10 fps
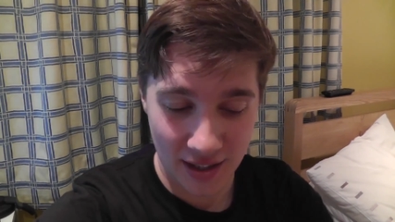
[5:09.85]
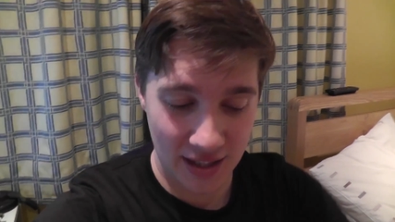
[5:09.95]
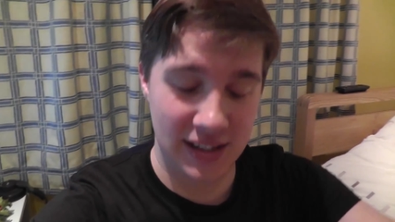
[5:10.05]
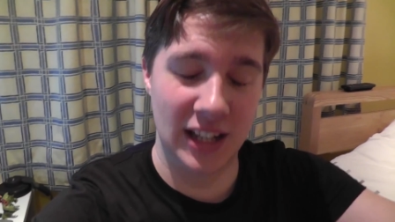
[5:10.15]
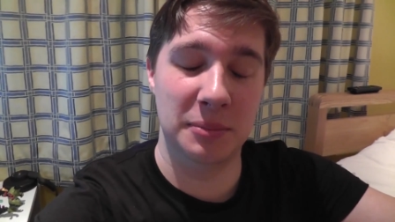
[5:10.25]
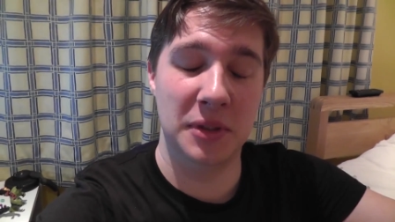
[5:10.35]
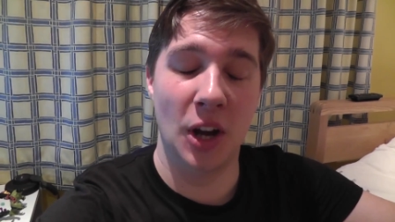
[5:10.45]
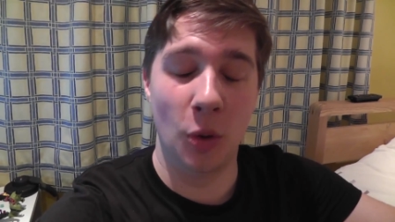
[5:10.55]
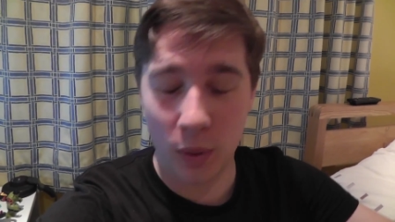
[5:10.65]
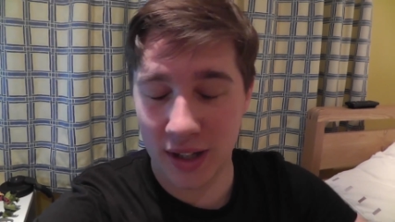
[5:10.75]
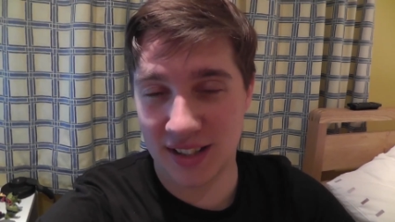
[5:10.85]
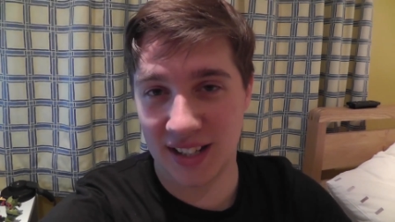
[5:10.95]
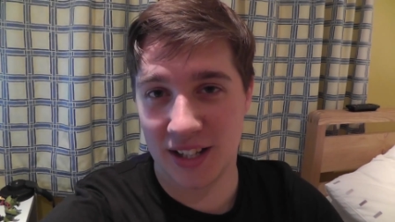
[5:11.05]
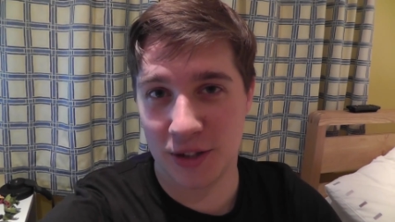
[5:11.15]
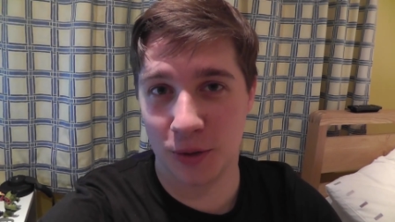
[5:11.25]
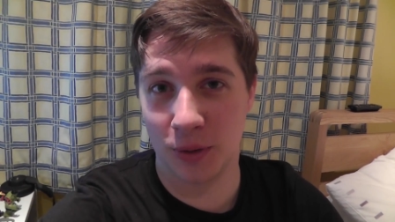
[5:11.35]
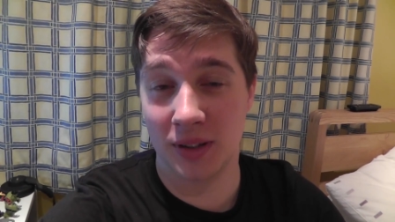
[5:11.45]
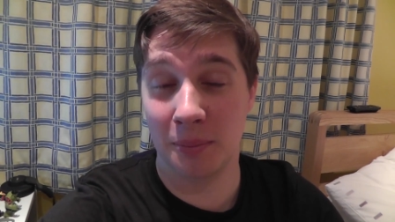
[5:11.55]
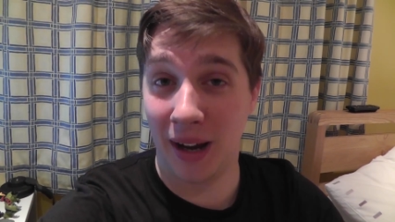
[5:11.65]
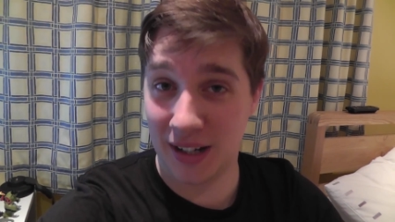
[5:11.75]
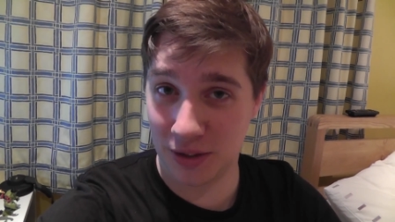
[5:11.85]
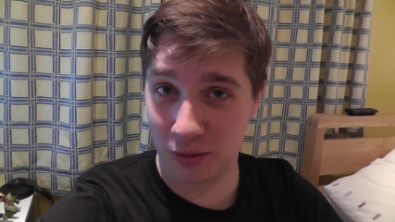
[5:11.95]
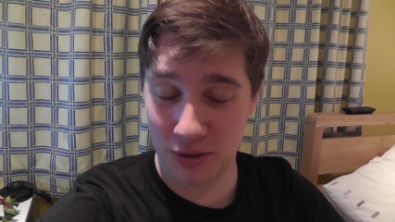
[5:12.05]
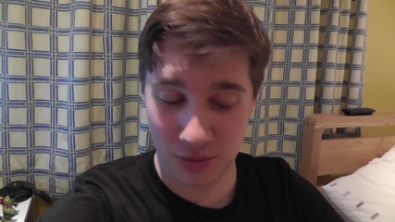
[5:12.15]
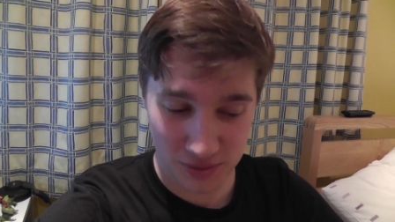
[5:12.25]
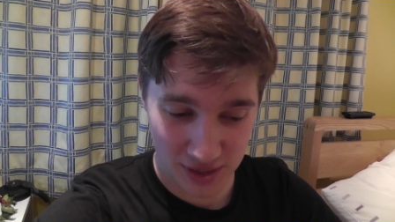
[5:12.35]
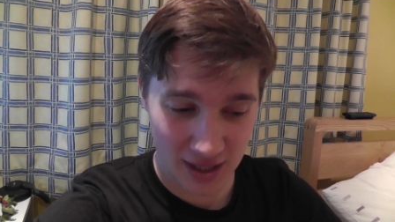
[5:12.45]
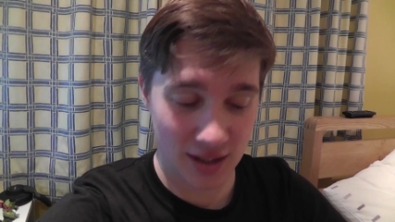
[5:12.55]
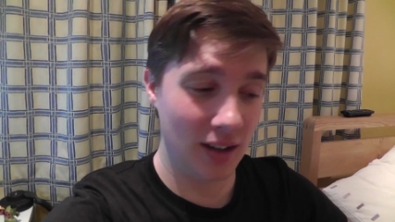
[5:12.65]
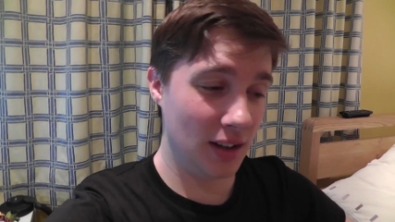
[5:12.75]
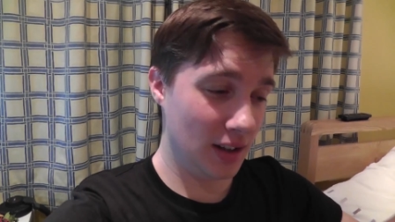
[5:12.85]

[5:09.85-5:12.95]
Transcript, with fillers: It's taken me a week to get it sorted and back to original state